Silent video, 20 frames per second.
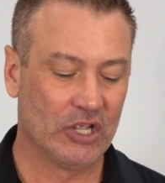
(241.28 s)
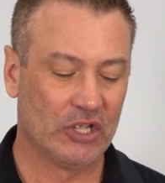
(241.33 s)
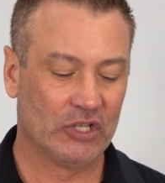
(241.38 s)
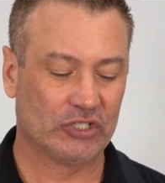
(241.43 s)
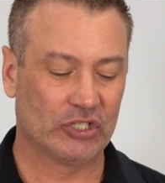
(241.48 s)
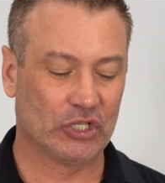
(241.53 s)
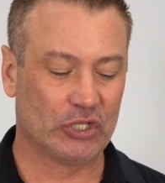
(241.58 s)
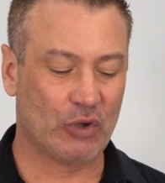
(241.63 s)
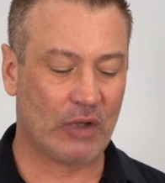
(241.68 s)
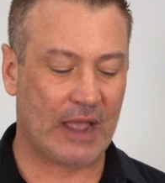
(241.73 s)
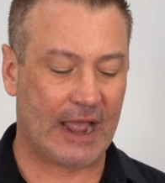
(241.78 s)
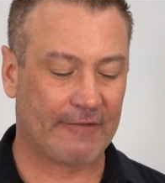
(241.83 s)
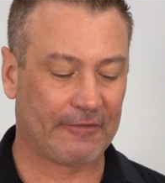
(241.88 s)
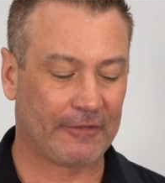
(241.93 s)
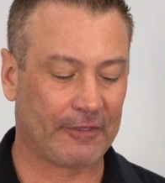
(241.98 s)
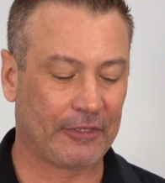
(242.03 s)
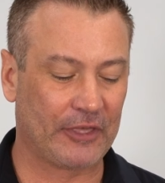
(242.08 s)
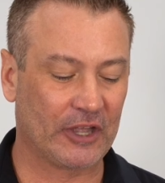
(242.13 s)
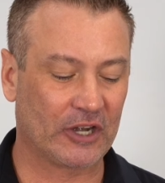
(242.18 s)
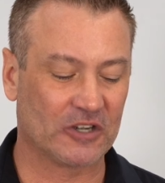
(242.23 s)
So you have
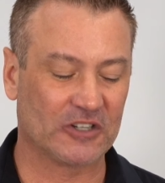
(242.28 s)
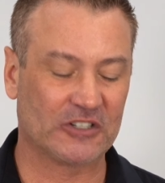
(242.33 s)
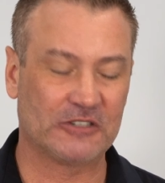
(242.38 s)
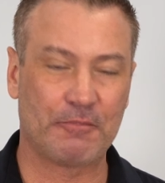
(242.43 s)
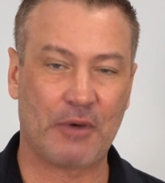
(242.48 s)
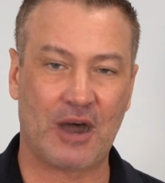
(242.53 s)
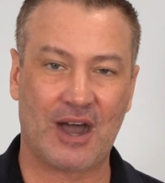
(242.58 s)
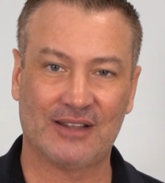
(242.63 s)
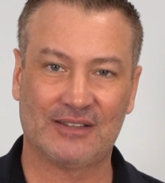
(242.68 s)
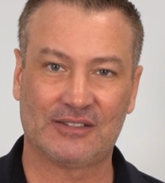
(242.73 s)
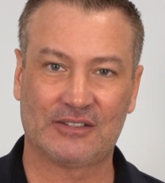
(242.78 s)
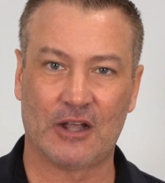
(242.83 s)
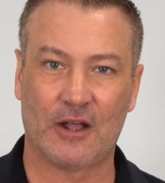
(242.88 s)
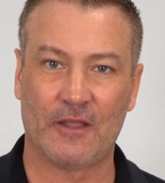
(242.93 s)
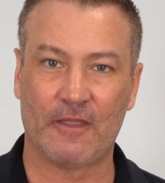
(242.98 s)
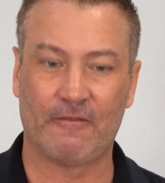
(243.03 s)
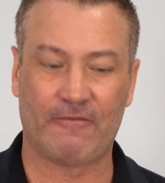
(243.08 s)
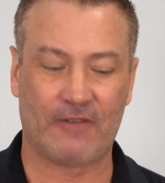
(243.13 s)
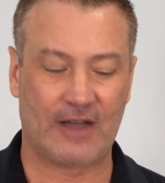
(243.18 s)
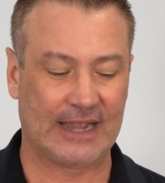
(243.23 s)
thicker spots
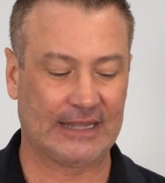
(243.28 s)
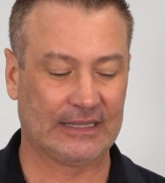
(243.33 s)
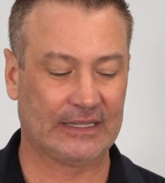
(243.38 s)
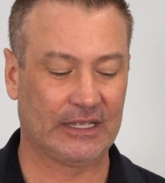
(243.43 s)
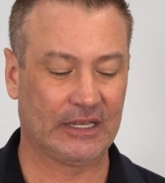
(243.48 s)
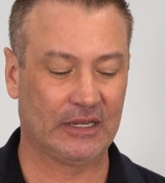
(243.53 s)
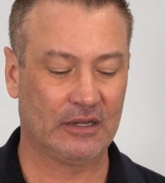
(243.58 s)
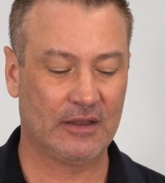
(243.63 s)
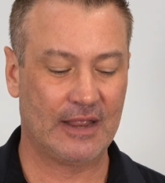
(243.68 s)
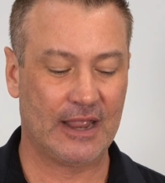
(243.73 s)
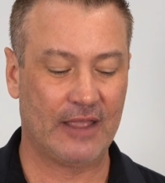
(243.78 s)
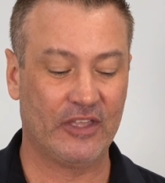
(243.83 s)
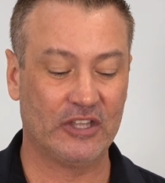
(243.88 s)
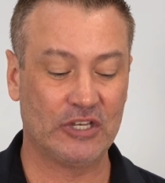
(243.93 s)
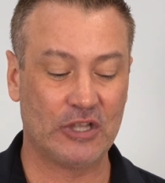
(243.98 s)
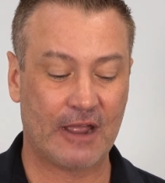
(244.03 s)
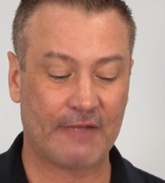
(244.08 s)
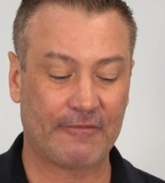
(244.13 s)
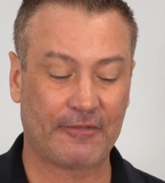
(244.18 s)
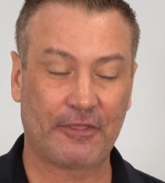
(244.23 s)
on the violin, and then
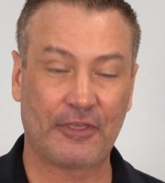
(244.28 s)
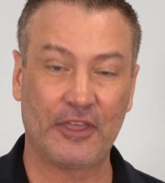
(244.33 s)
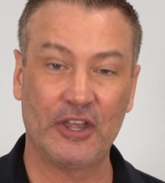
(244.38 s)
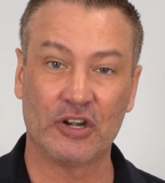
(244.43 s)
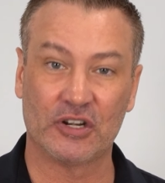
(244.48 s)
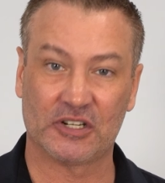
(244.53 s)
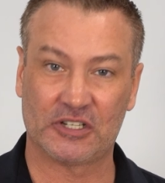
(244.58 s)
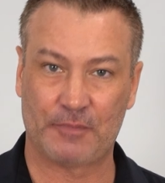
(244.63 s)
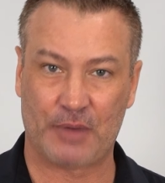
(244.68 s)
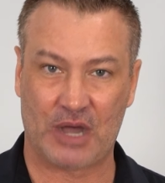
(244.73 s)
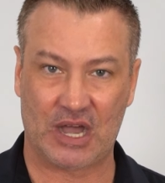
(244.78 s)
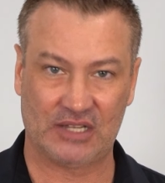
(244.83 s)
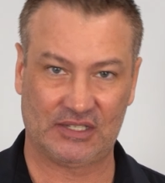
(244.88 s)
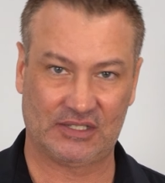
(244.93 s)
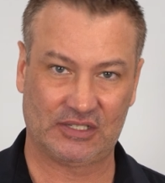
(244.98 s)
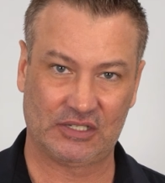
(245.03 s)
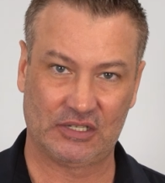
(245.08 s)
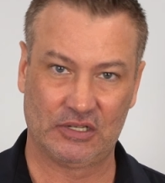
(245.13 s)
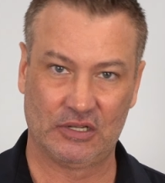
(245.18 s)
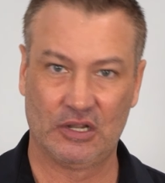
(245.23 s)
you have thinner
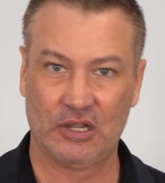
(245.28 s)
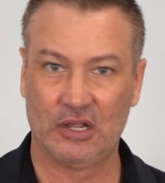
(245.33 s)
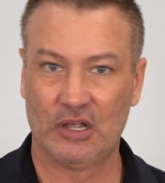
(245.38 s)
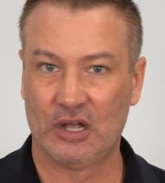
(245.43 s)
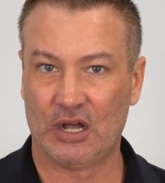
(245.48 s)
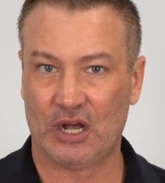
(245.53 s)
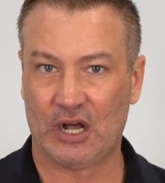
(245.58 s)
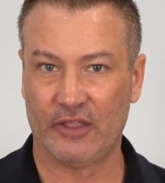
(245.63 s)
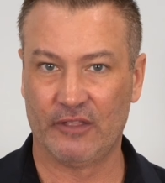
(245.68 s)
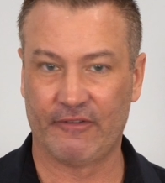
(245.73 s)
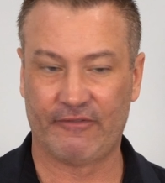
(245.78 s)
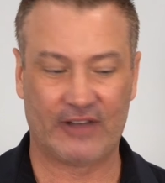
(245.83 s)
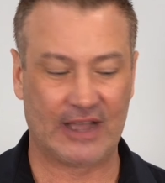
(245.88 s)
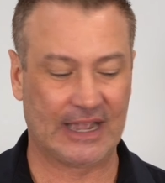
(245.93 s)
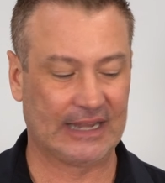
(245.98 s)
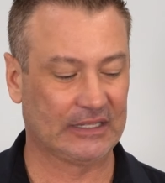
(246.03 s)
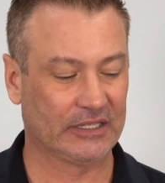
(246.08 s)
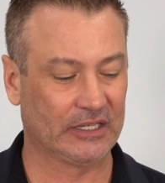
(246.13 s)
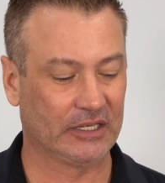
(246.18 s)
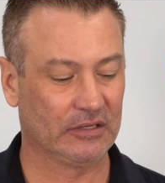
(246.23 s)
spots on the
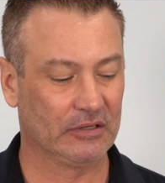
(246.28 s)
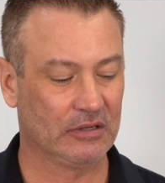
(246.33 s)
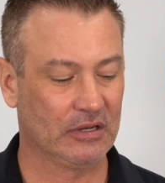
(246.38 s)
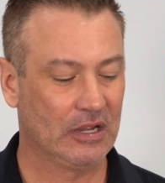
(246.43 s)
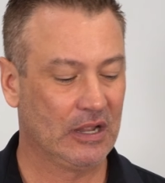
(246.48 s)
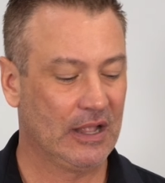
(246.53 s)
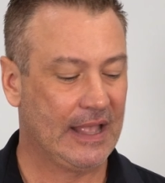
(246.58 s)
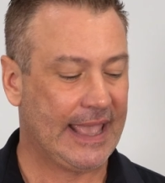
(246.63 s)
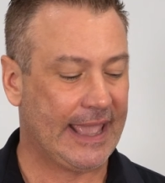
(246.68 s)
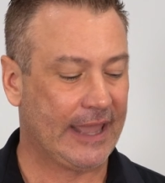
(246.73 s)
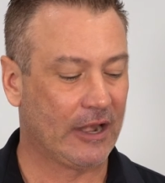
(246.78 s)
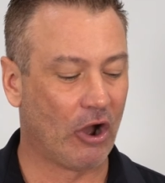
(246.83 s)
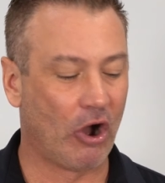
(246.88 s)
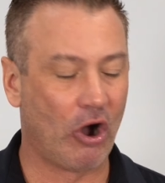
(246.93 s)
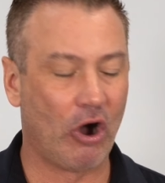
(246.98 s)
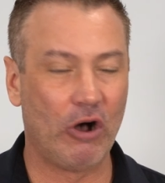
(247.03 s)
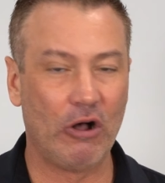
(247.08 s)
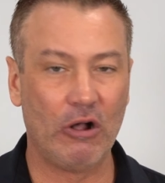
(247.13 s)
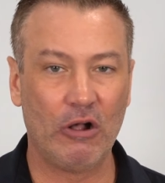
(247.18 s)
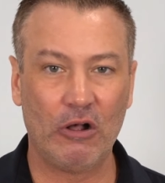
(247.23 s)
violin. And
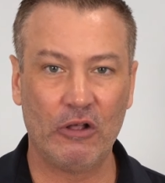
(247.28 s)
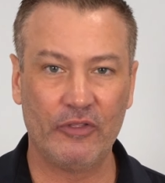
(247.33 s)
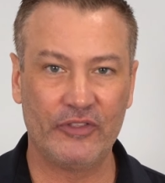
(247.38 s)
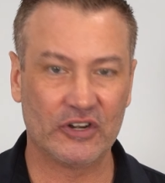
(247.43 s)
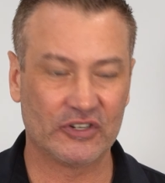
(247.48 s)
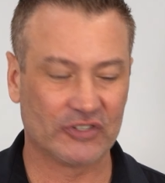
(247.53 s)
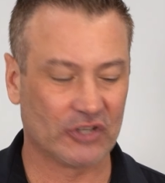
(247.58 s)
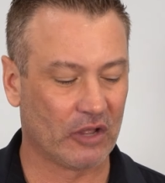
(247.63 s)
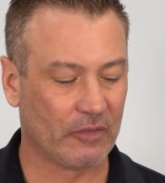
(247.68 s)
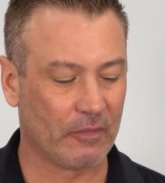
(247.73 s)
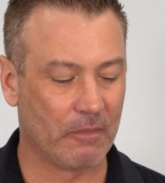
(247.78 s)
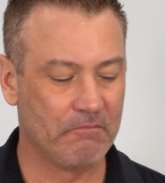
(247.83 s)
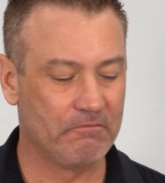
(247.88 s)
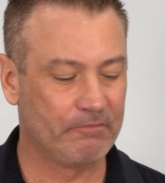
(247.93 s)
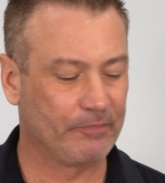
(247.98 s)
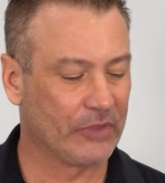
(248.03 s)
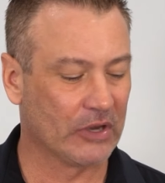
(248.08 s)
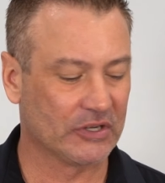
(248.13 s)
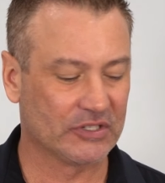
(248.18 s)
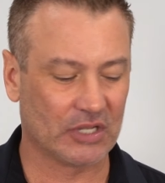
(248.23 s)
there's
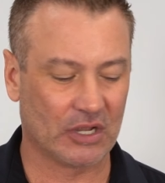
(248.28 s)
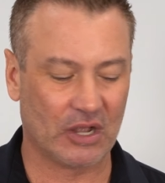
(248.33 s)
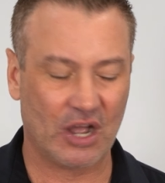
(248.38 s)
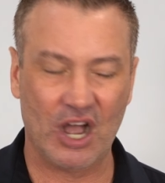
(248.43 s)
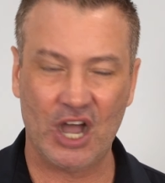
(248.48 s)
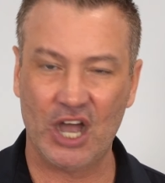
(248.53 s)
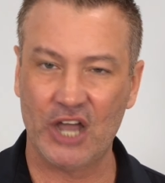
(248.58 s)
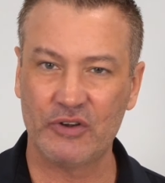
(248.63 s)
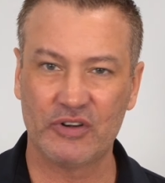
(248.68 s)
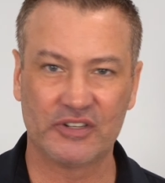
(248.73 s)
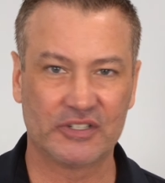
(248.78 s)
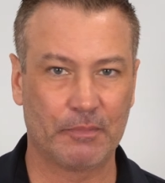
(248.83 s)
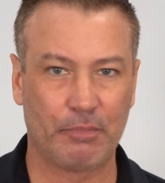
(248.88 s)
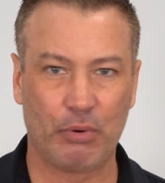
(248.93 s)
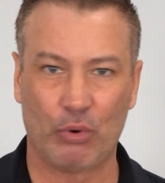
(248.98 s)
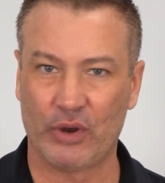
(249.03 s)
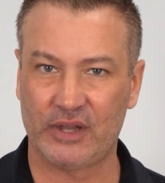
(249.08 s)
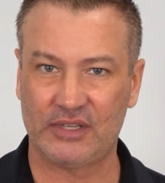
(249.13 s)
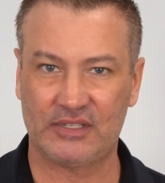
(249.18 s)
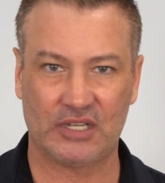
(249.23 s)
hundreds of
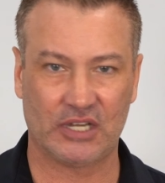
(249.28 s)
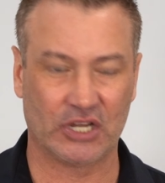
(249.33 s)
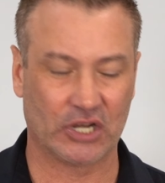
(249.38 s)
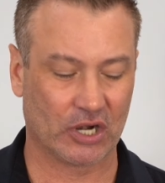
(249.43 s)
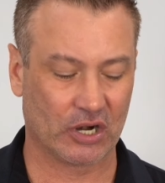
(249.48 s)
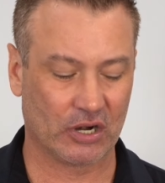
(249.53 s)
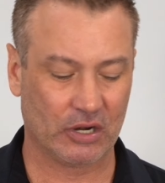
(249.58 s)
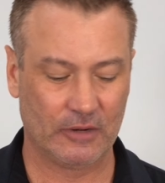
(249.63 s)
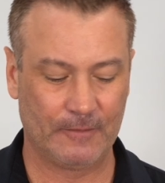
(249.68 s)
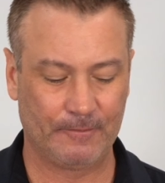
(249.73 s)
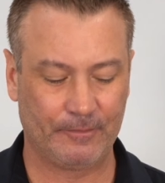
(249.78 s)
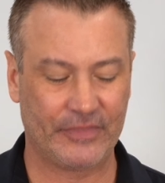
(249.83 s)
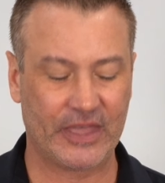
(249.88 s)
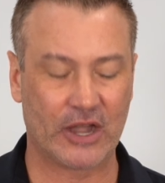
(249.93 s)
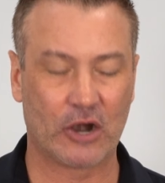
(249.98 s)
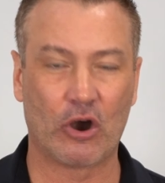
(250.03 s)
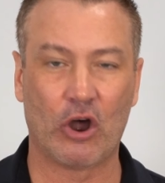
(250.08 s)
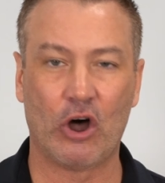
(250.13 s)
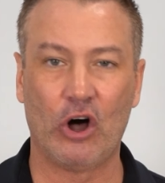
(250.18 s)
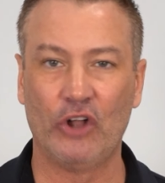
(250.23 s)
points here
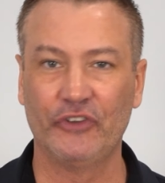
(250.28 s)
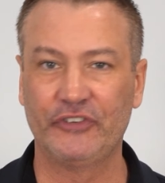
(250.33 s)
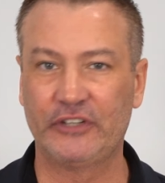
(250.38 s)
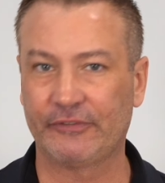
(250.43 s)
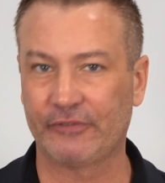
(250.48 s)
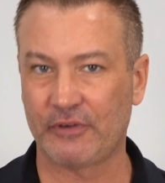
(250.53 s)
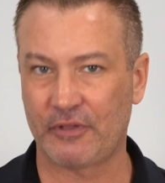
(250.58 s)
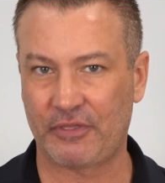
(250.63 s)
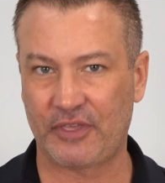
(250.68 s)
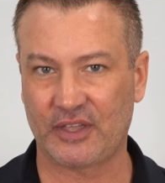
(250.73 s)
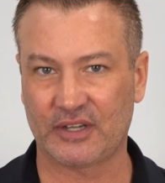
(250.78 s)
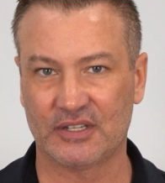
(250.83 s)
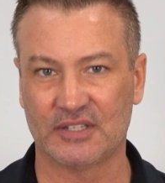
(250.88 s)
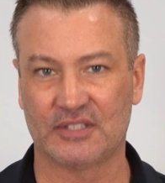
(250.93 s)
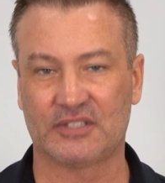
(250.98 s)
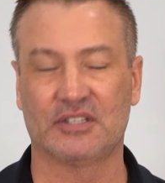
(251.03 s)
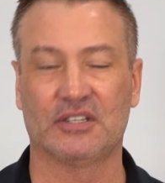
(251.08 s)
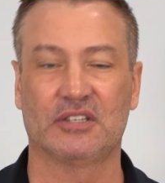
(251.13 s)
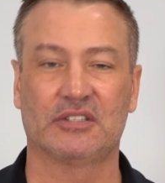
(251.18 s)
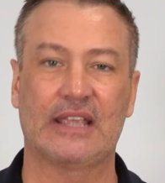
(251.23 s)
that are all different
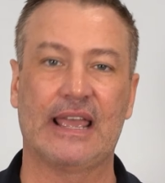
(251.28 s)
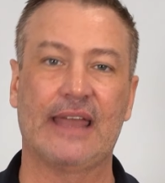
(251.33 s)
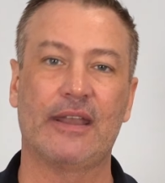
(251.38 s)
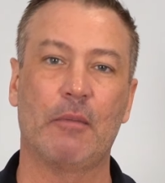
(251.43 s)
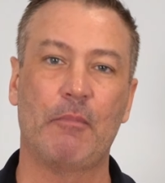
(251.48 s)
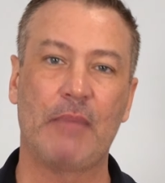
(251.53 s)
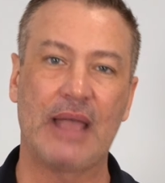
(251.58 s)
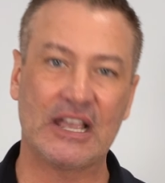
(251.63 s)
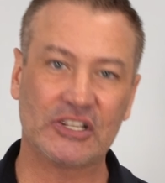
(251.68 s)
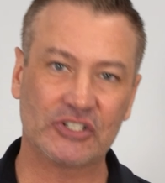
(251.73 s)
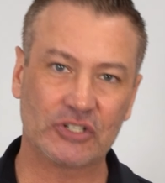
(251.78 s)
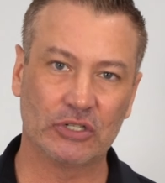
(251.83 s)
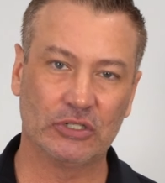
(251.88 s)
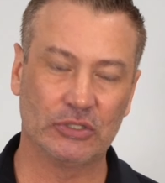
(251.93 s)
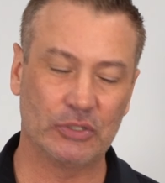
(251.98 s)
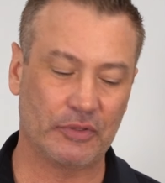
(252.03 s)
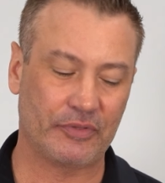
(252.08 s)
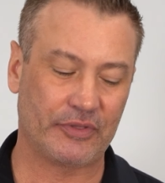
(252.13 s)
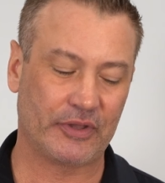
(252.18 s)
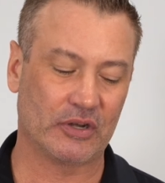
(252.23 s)
thicknesses, and a master
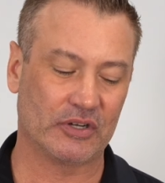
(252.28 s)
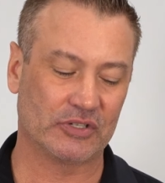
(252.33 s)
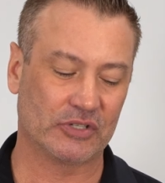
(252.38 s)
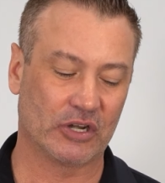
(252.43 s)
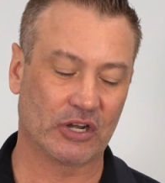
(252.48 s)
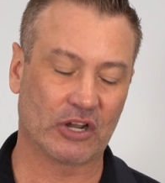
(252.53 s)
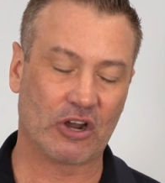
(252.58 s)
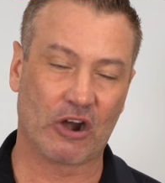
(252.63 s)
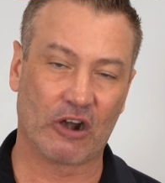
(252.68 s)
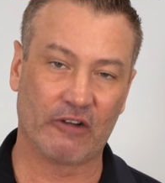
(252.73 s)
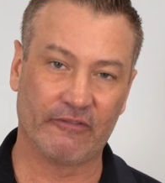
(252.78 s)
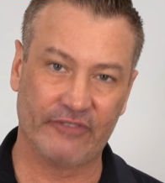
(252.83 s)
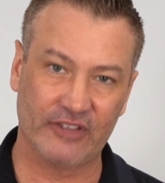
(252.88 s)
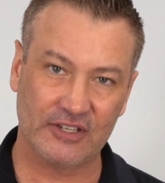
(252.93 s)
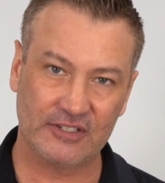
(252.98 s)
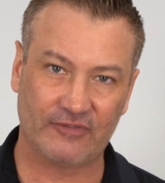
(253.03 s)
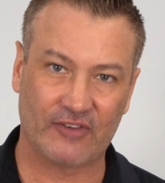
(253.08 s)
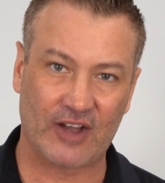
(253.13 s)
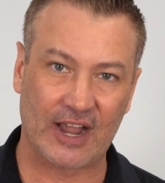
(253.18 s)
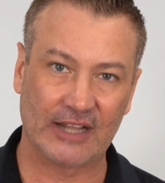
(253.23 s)
luthier is going to carve
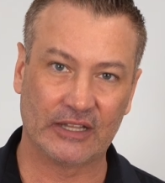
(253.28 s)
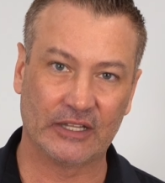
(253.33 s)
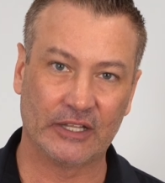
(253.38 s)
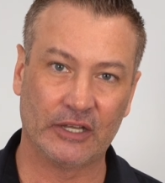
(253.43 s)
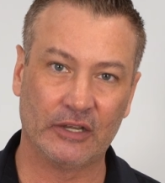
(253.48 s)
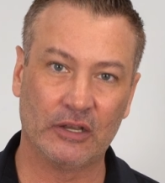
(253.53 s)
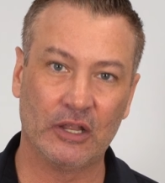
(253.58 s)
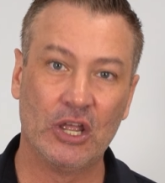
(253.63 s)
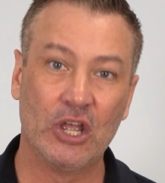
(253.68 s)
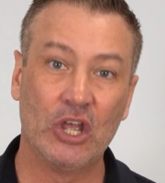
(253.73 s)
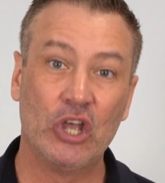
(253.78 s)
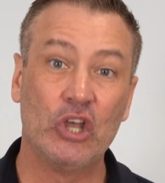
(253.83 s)
this violin